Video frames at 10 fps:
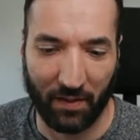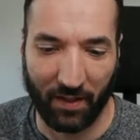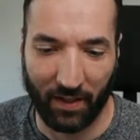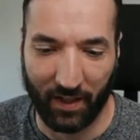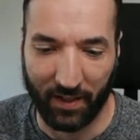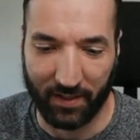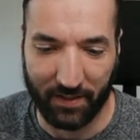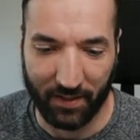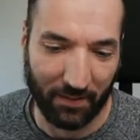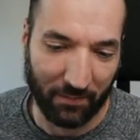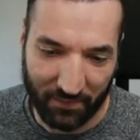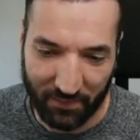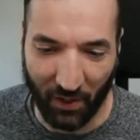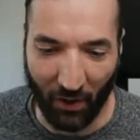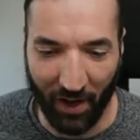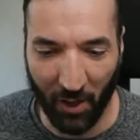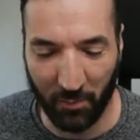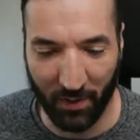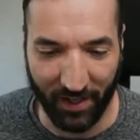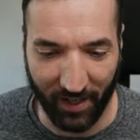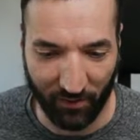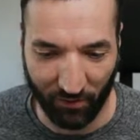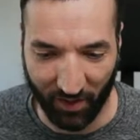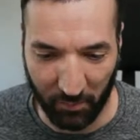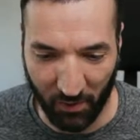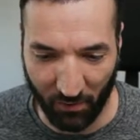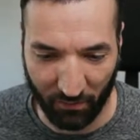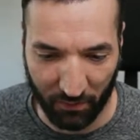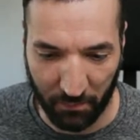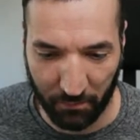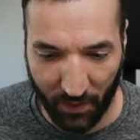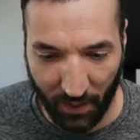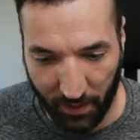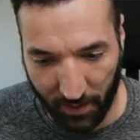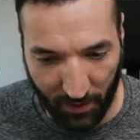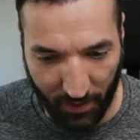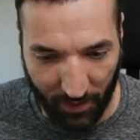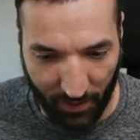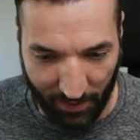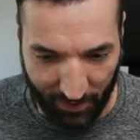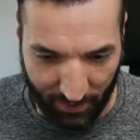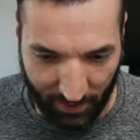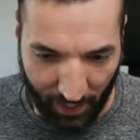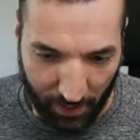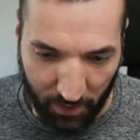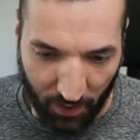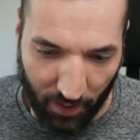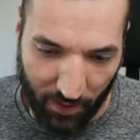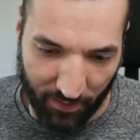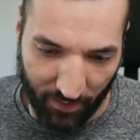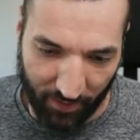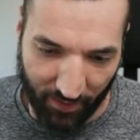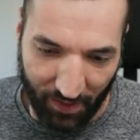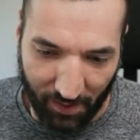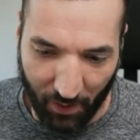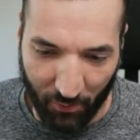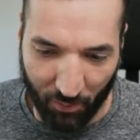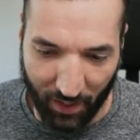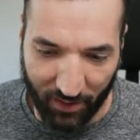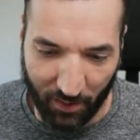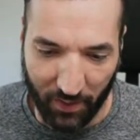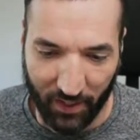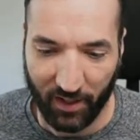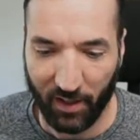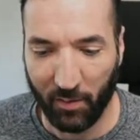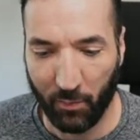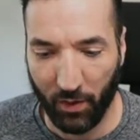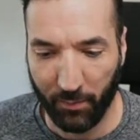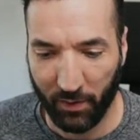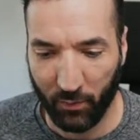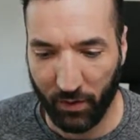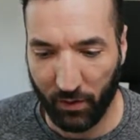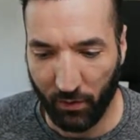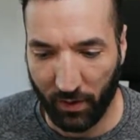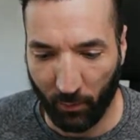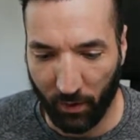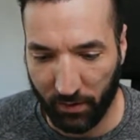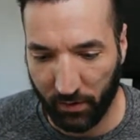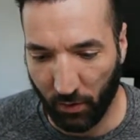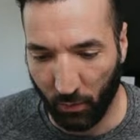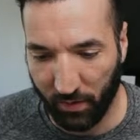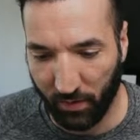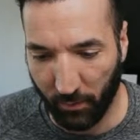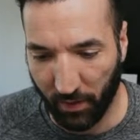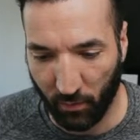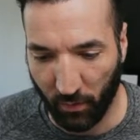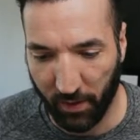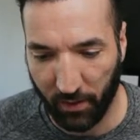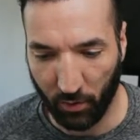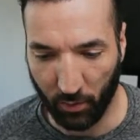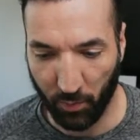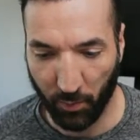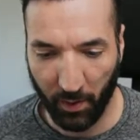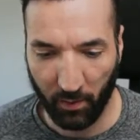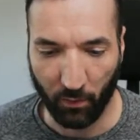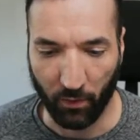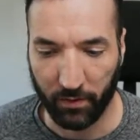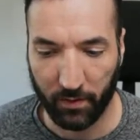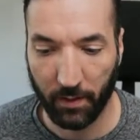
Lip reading: And yeah, I hope my answers can be useful. M. Khan says, Salam, I was planning on making an appointment with you and I wanted to know what's the best way to prepare for it.